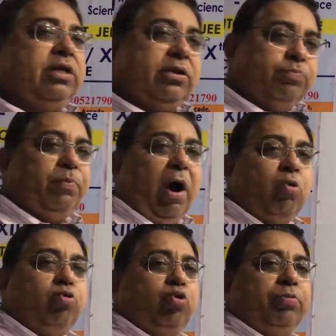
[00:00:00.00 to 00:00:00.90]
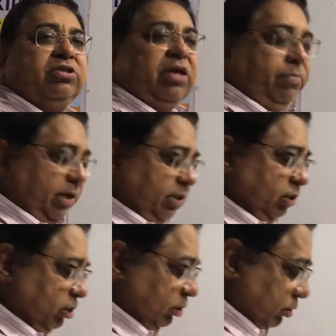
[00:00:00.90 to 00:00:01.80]
is bound to be some
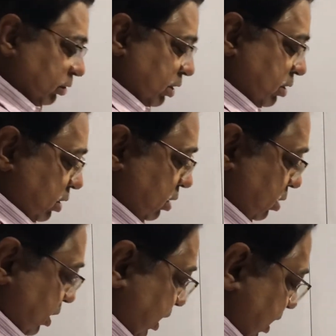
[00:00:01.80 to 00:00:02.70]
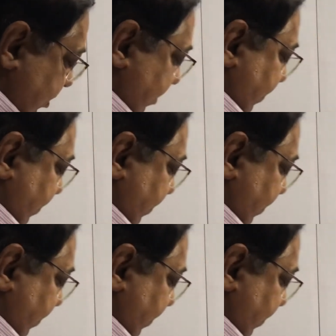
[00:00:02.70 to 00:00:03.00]
resistance in the conductor.